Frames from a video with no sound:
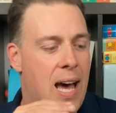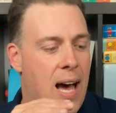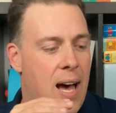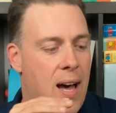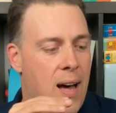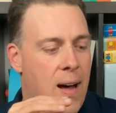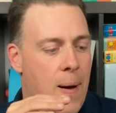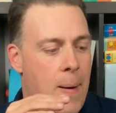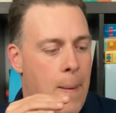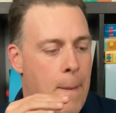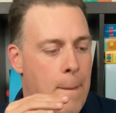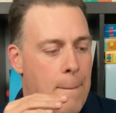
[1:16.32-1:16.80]

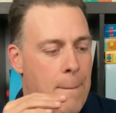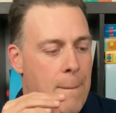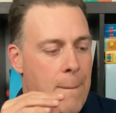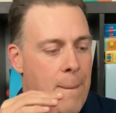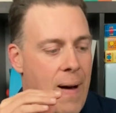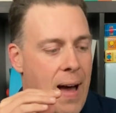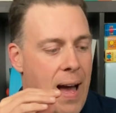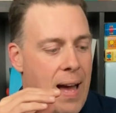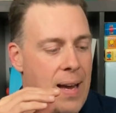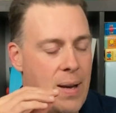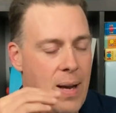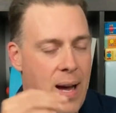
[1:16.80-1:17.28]
um,
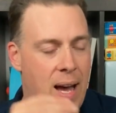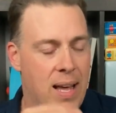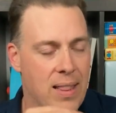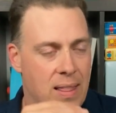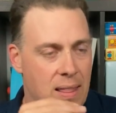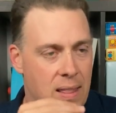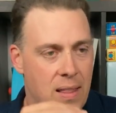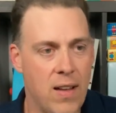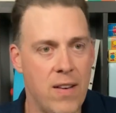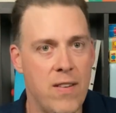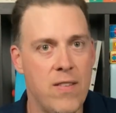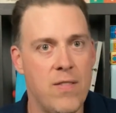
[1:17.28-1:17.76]
I, I,
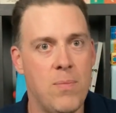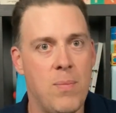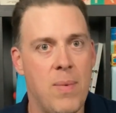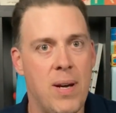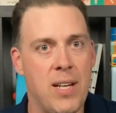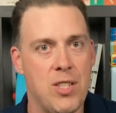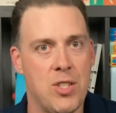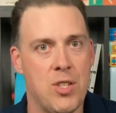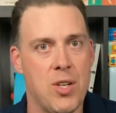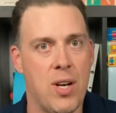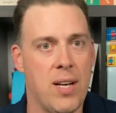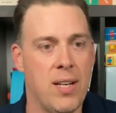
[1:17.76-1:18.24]
love my
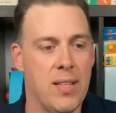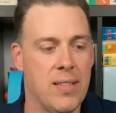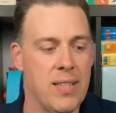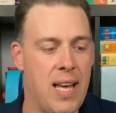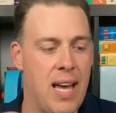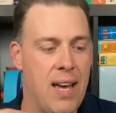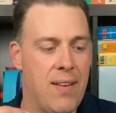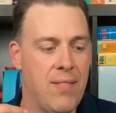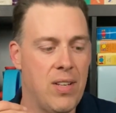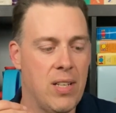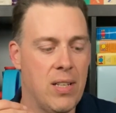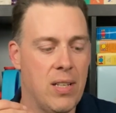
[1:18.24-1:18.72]
child
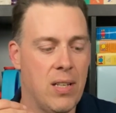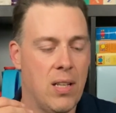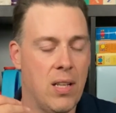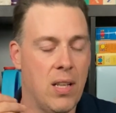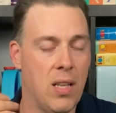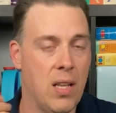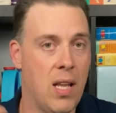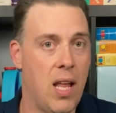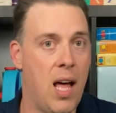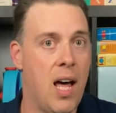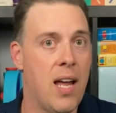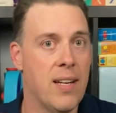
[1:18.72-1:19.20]
having a
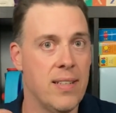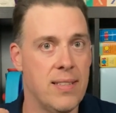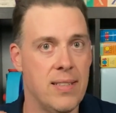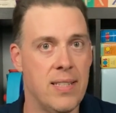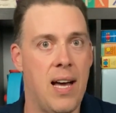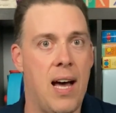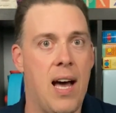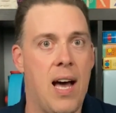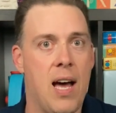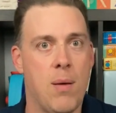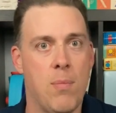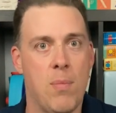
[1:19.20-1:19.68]
lot of
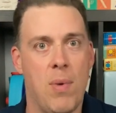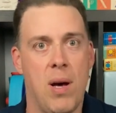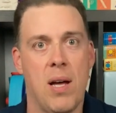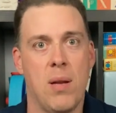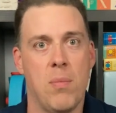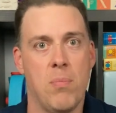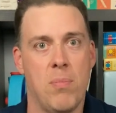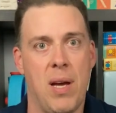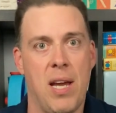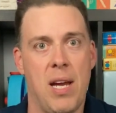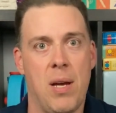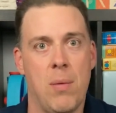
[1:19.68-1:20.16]
time on
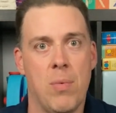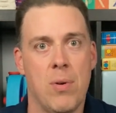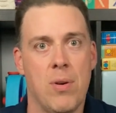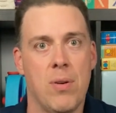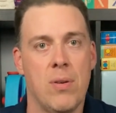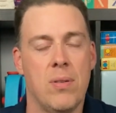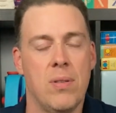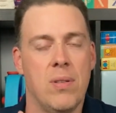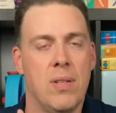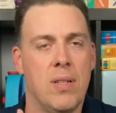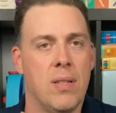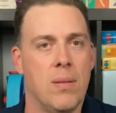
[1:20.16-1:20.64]

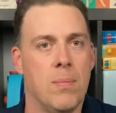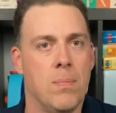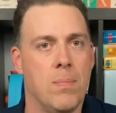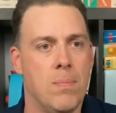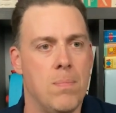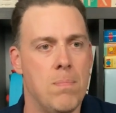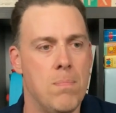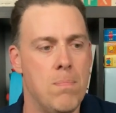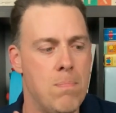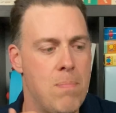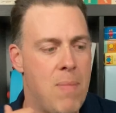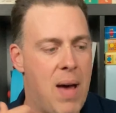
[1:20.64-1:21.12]
paper.
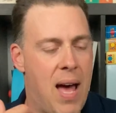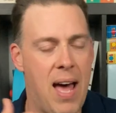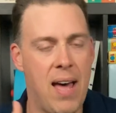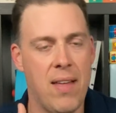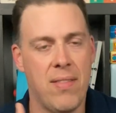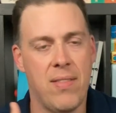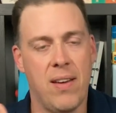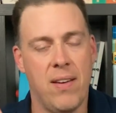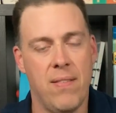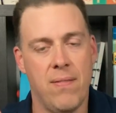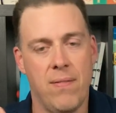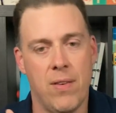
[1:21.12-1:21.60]
Um, math,
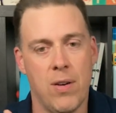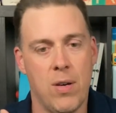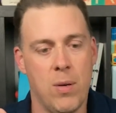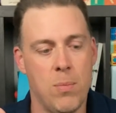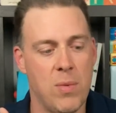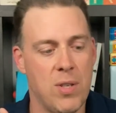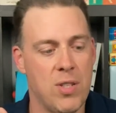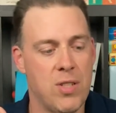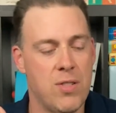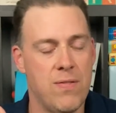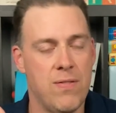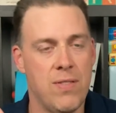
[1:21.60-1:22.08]
I very
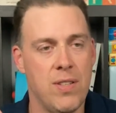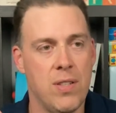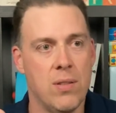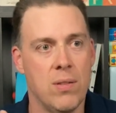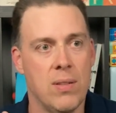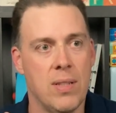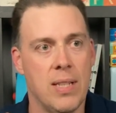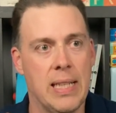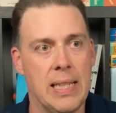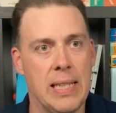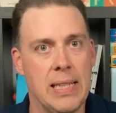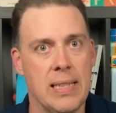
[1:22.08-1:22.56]
much feel
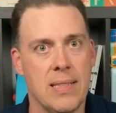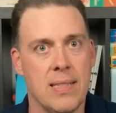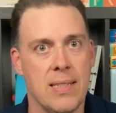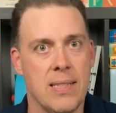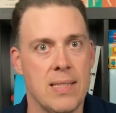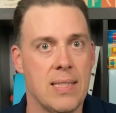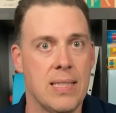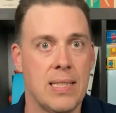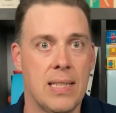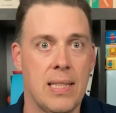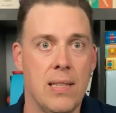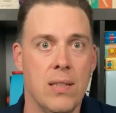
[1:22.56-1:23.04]
like is a
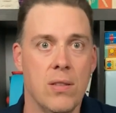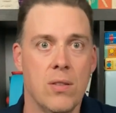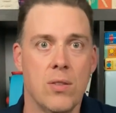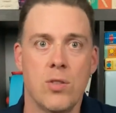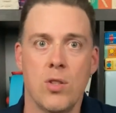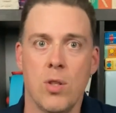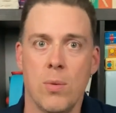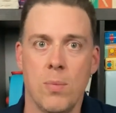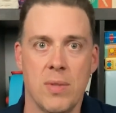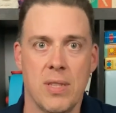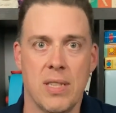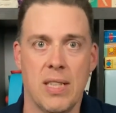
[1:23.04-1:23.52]
skill. It's
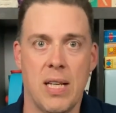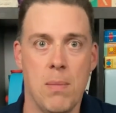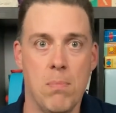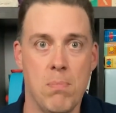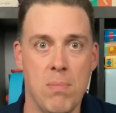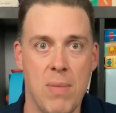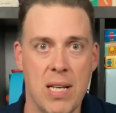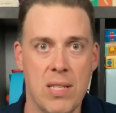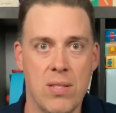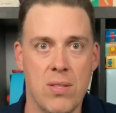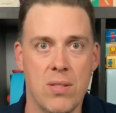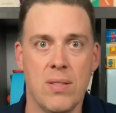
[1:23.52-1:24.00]
almost like a
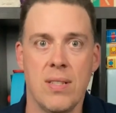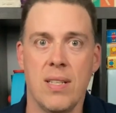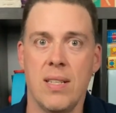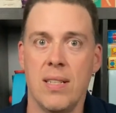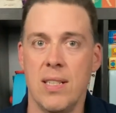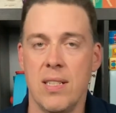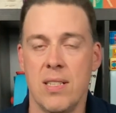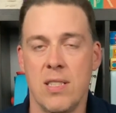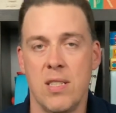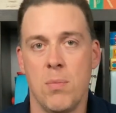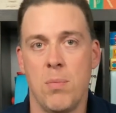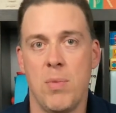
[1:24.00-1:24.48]
muscle that
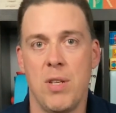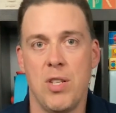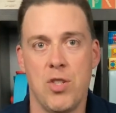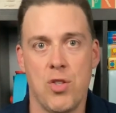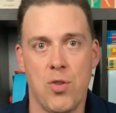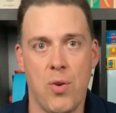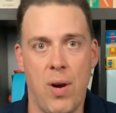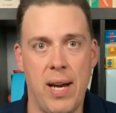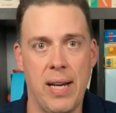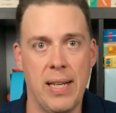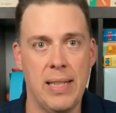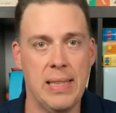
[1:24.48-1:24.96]
needs to be
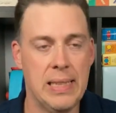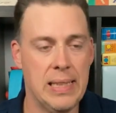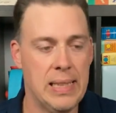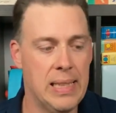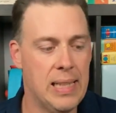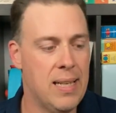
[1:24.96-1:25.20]
trained.